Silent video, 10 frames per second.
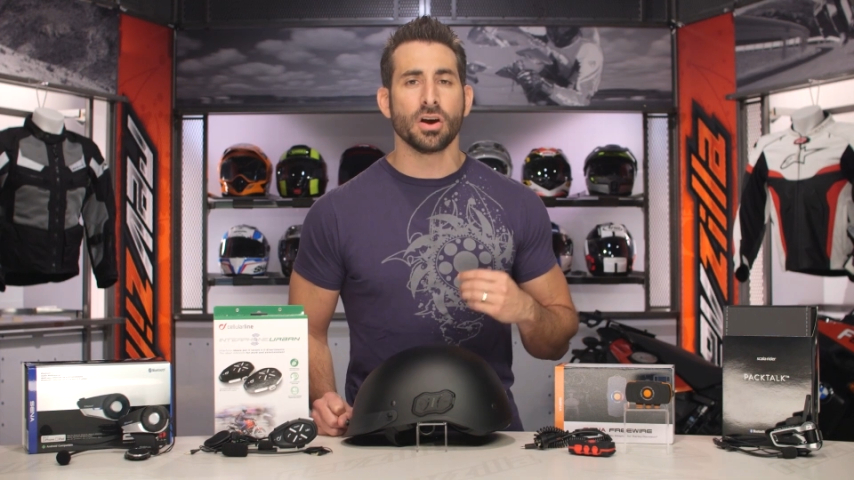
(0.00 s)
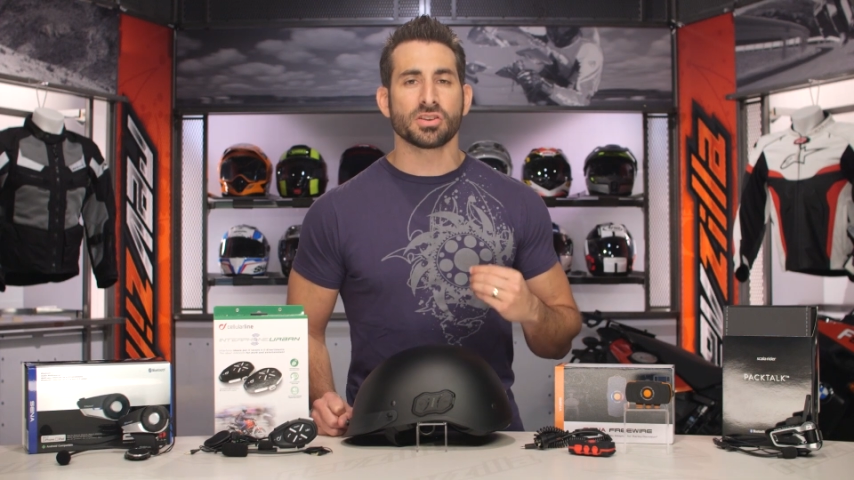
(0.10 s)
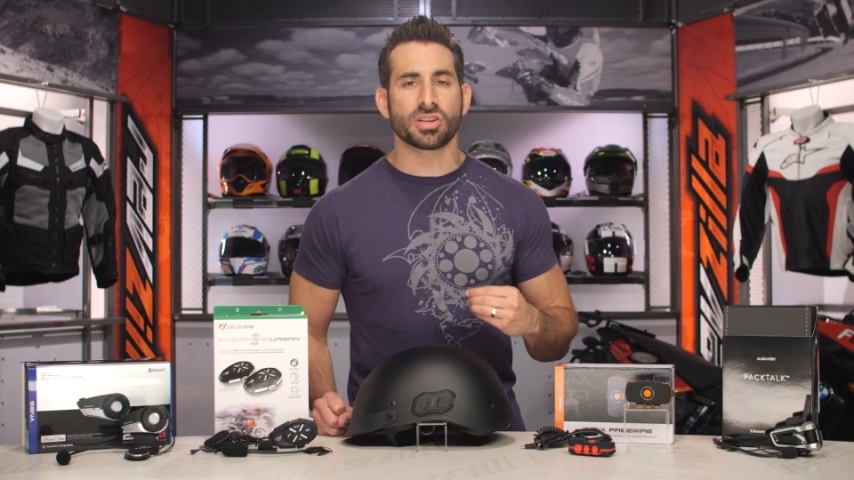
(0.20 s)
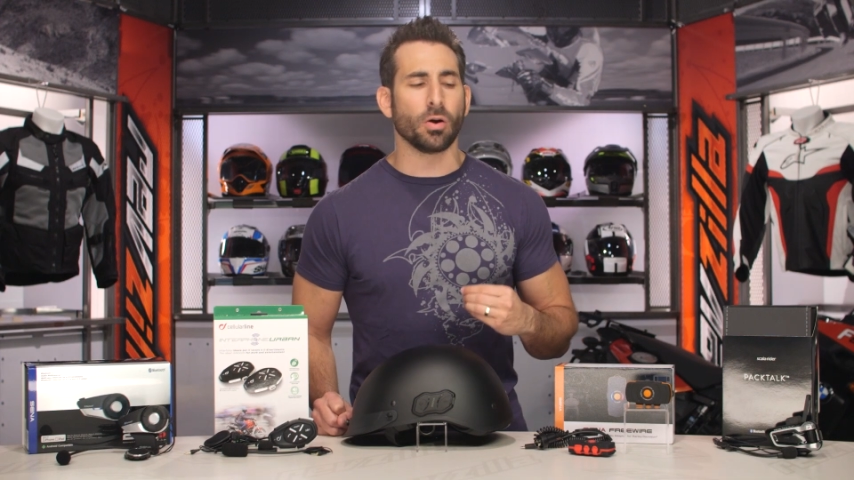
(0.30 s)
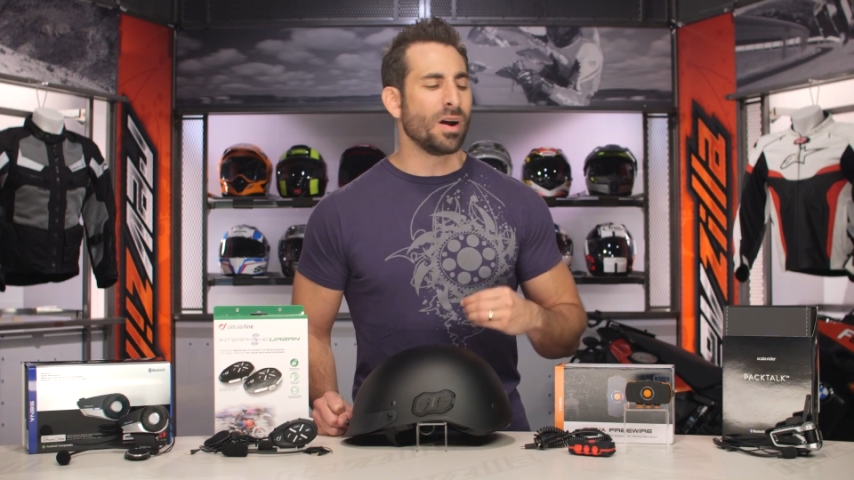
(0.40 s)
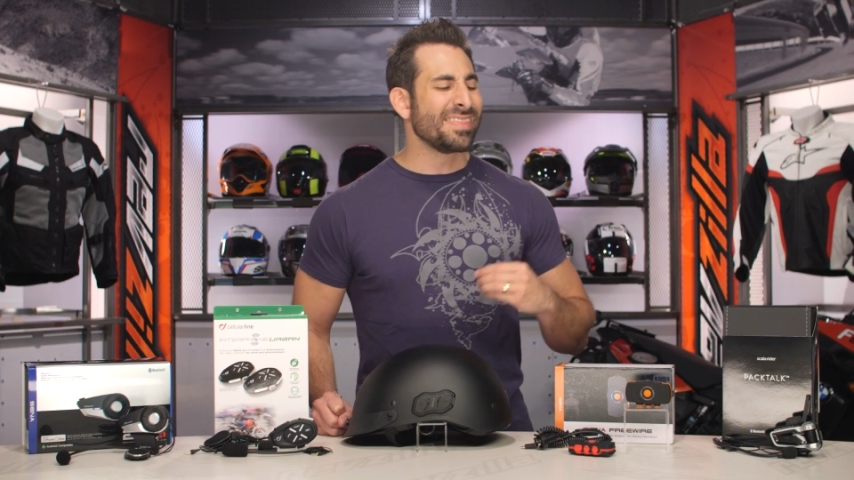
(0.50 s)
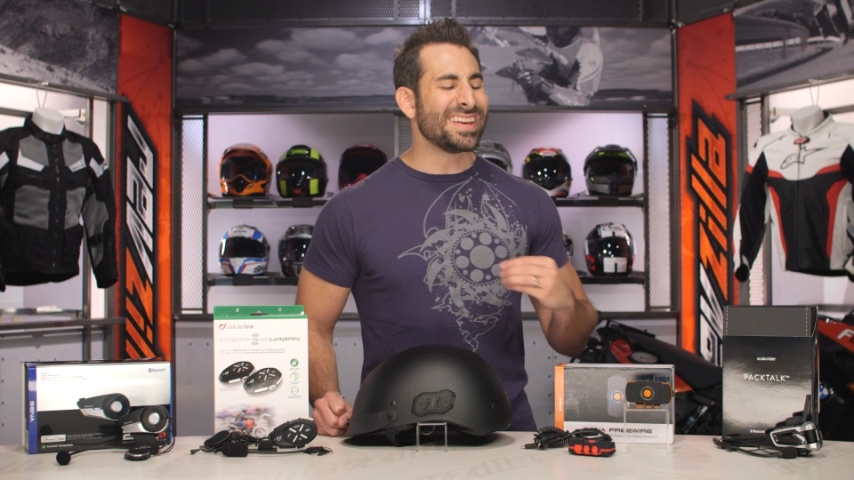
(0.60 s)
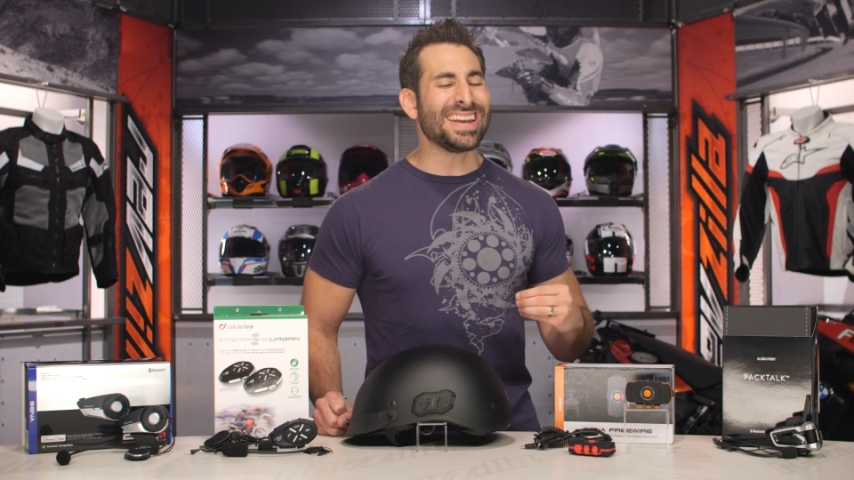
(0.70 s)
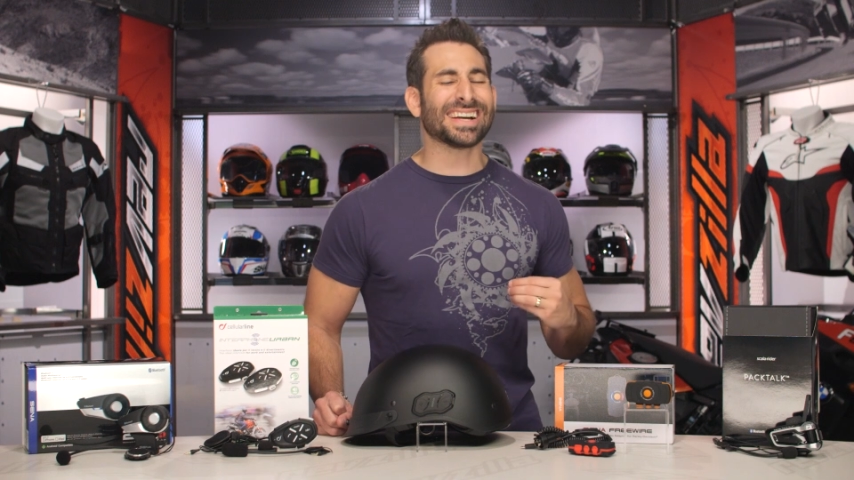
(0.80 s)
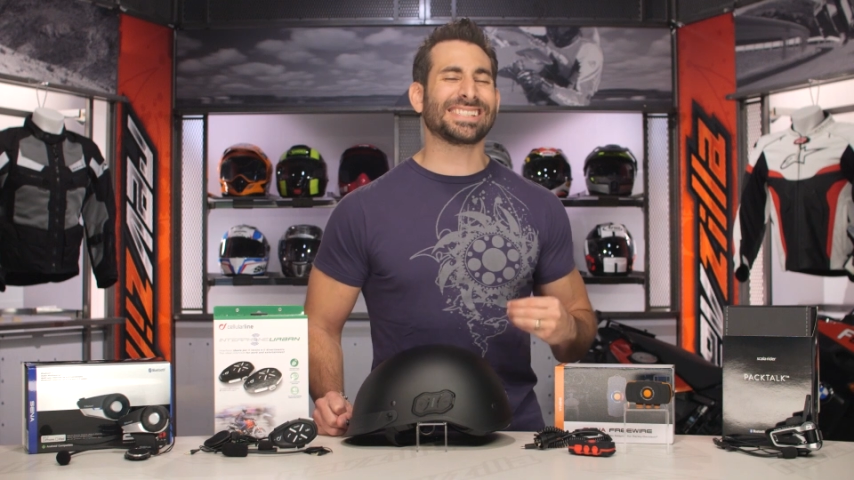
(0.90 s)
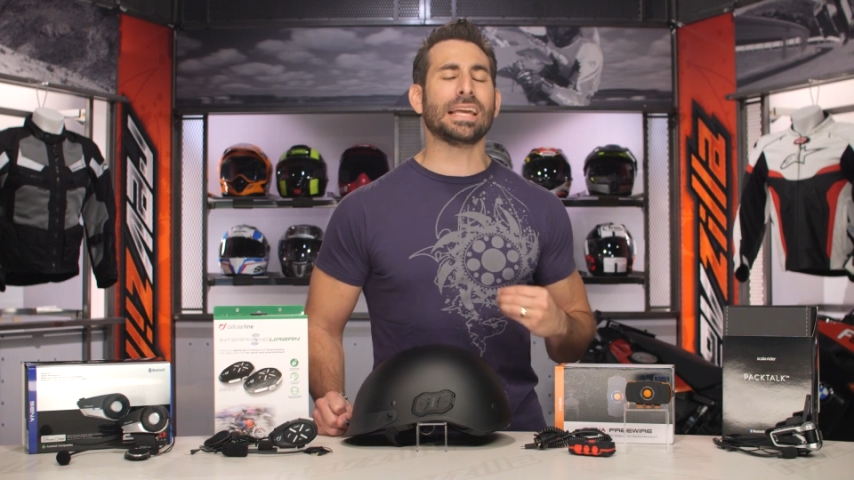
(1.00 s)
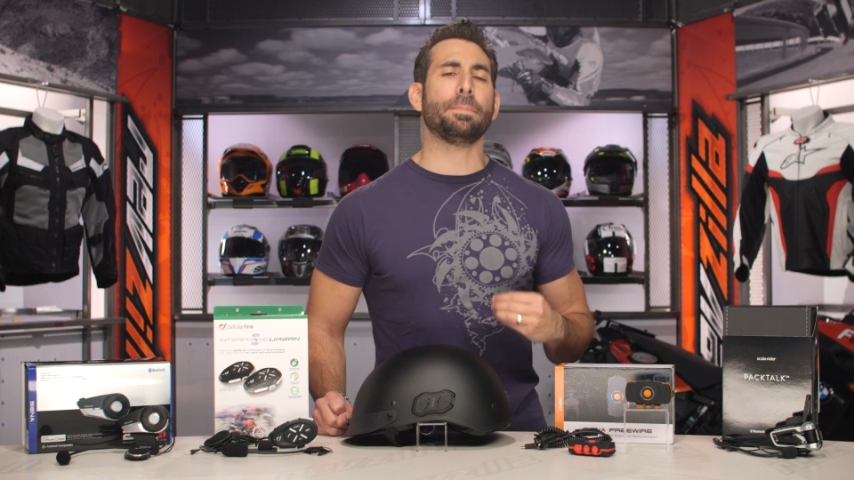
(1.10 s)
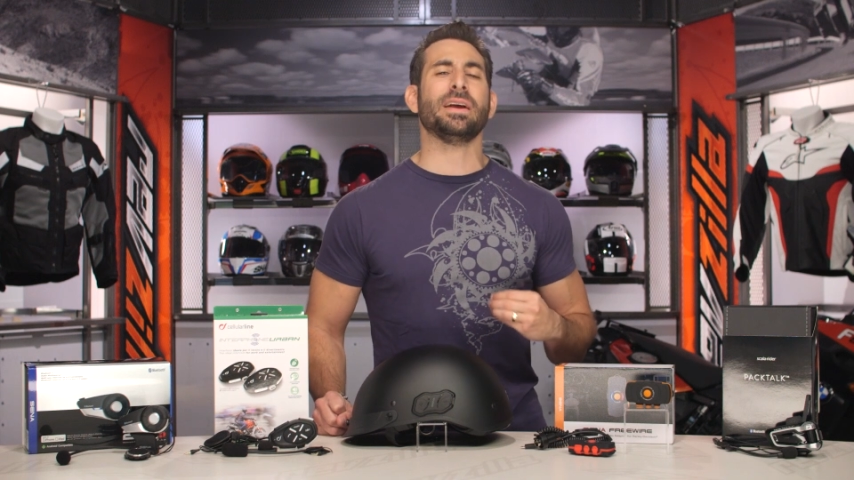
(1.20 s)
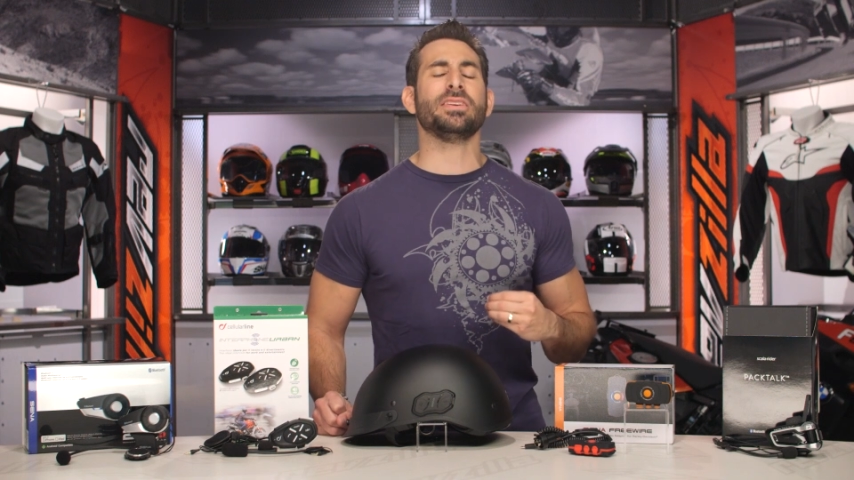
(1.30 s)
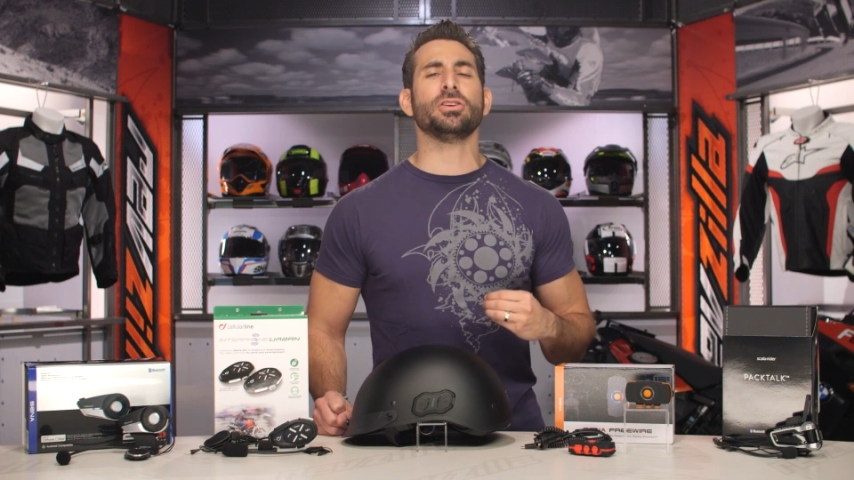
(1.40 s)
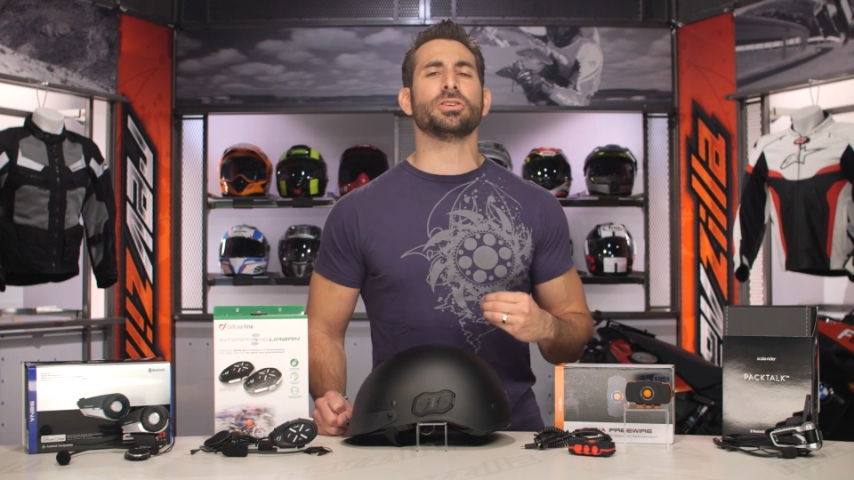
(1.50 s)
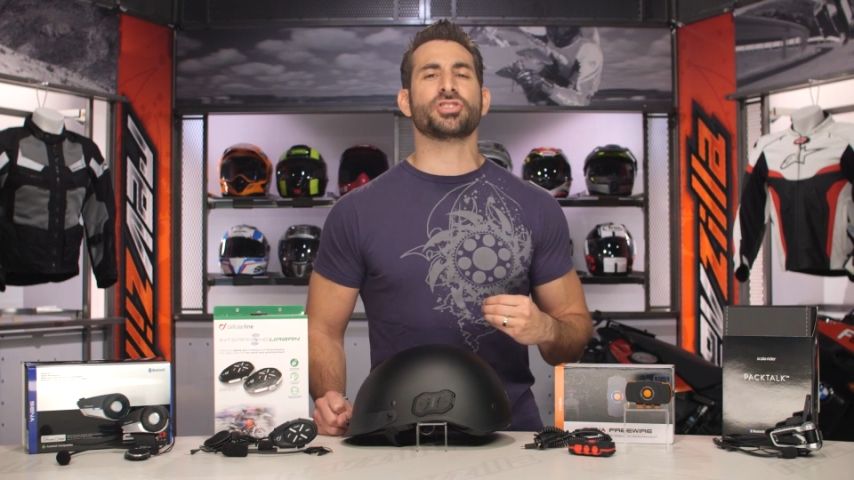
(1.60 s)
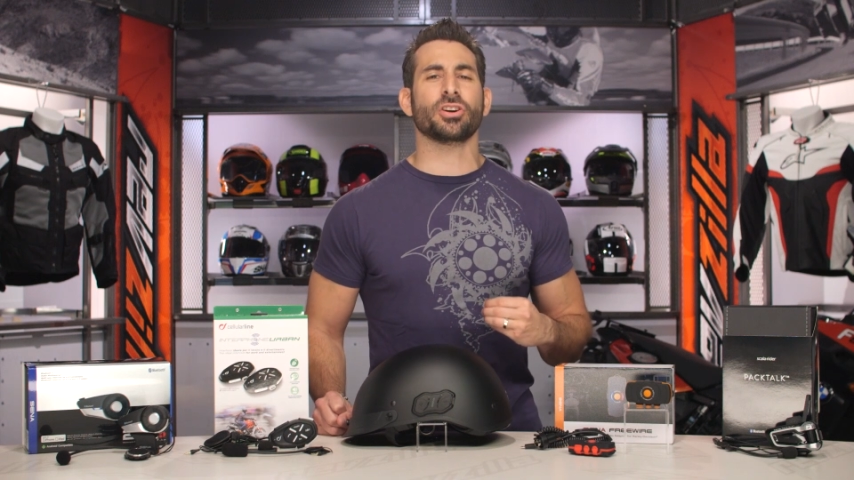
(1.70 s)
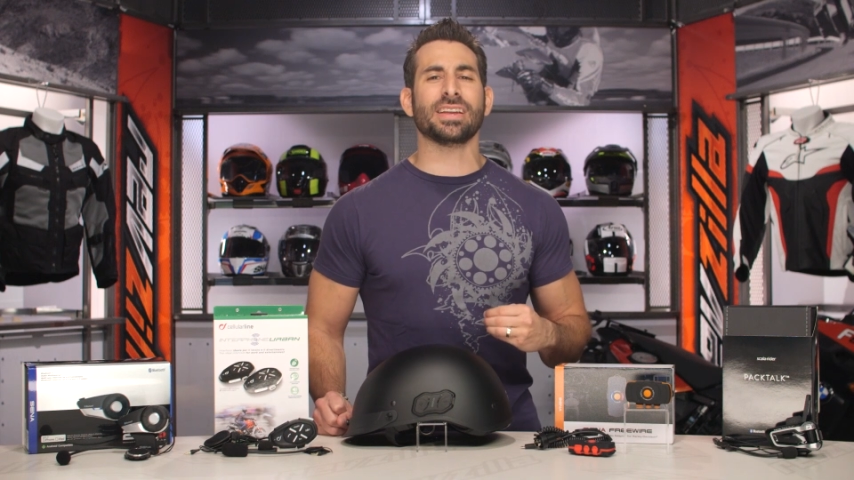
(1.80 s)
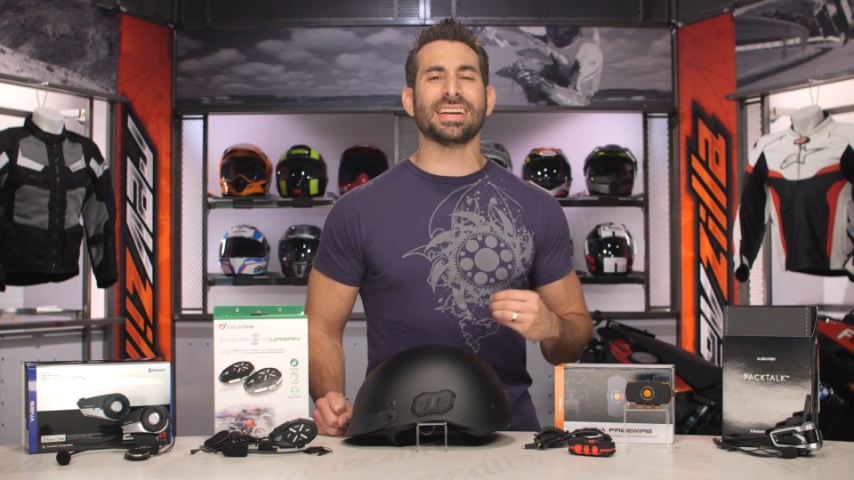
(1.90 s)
So the next step in your journey